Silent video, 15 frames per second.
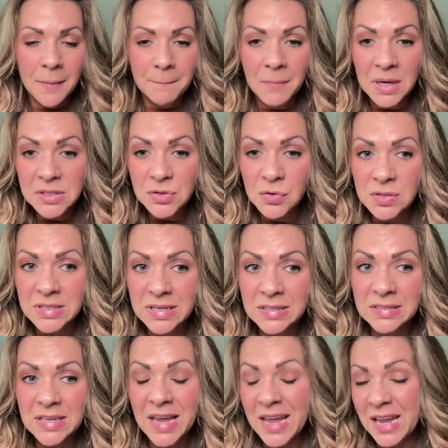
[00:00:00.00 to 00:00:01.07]
Muscle
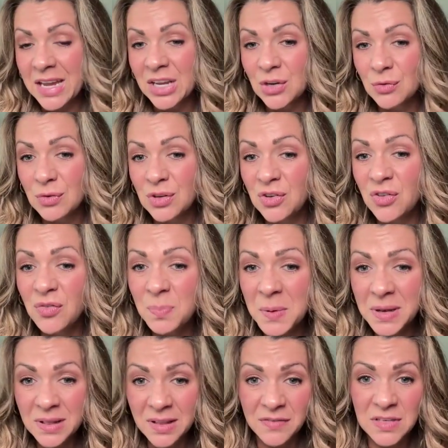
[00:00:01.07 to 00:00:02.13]
says, hey, you've
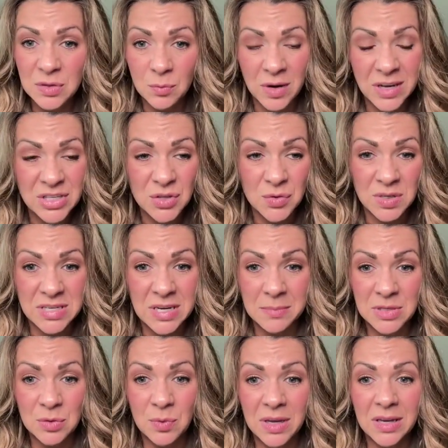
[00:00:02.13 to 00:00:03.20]
been lifting weights 3
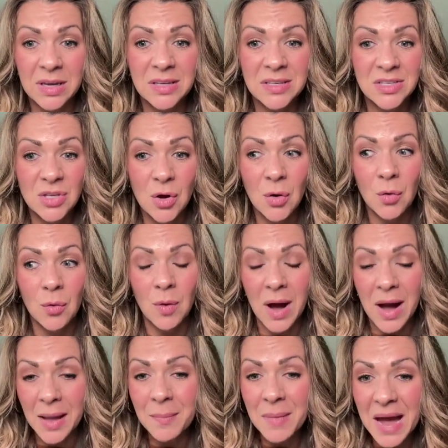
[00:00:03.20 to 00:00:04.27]
times a week. So
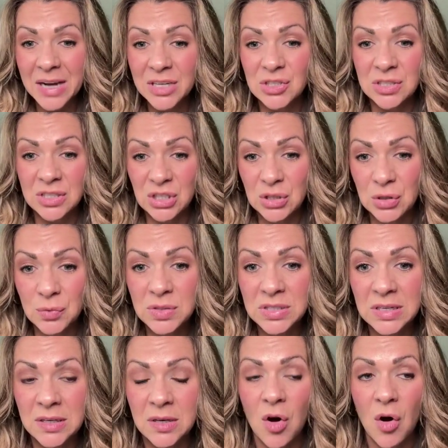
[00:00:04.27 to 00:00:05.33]
I'm actually
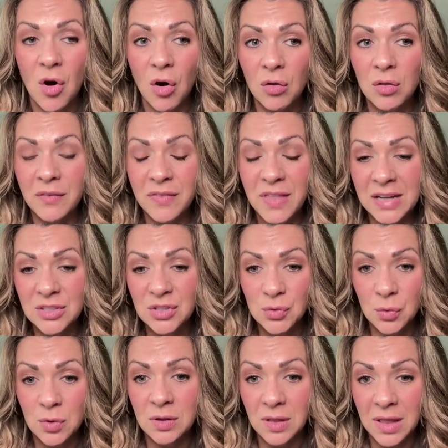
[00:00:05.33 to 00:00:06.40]
using all of that
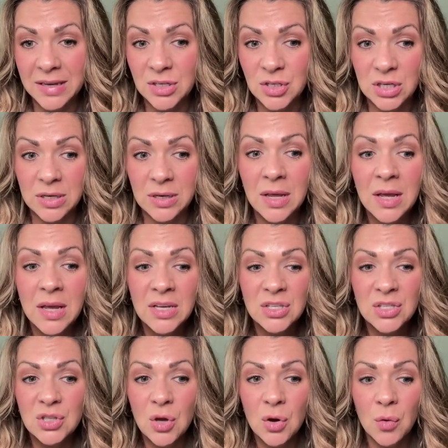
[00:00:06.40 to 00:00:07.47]
stored glycogen.
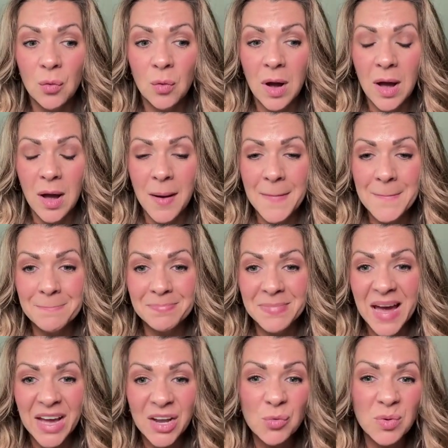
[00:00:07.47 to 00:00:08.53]
So
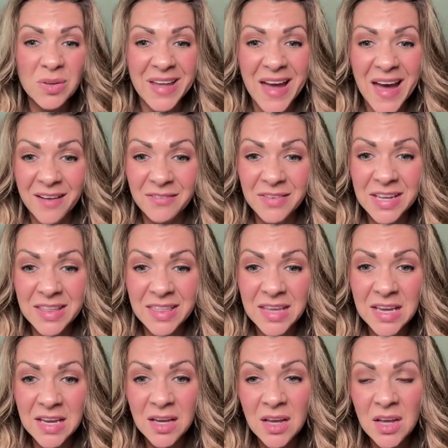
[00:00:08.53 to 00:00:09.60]
I don't really have
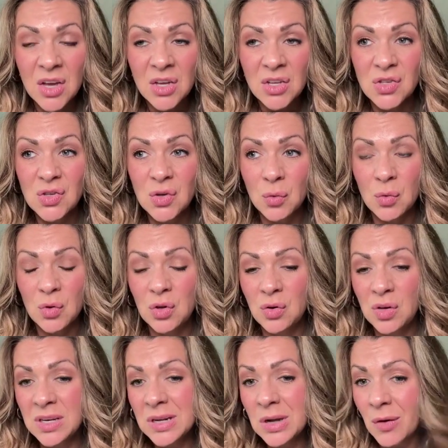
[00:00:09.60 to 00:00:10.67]
anything. So you
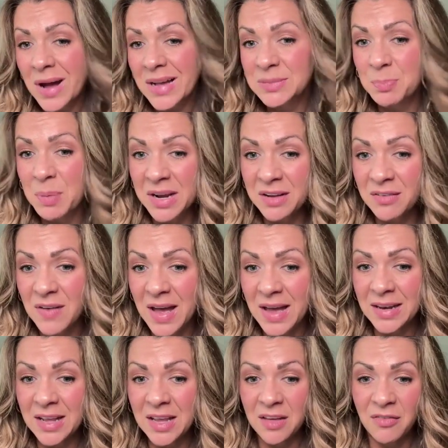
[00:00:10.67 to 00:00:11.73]
need to go ask body
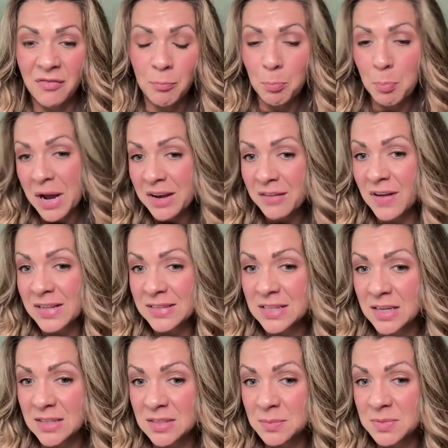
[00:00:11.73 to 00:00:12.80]
fat if body fat's
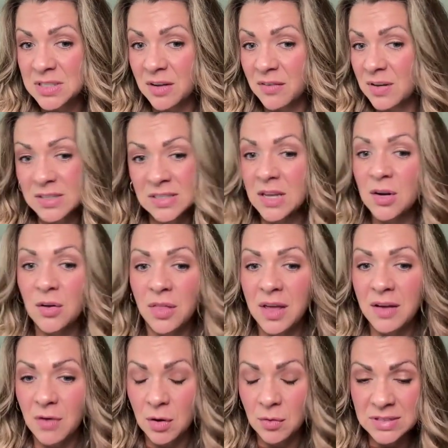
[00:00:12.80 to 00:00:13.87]
got some stuff, because I know
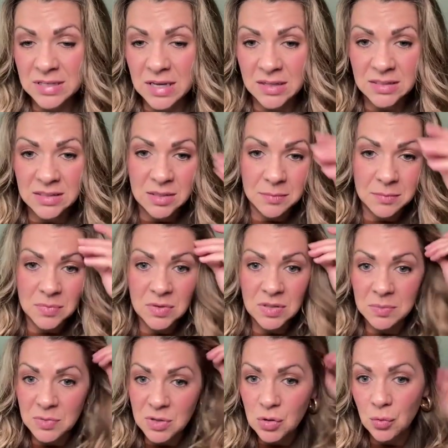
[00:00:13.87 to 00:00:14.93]
they've always got some
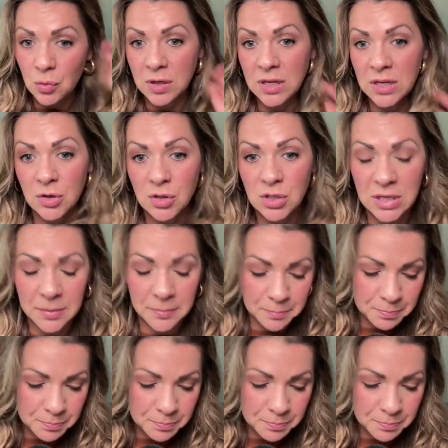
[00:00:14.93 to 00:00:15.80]
stored energy.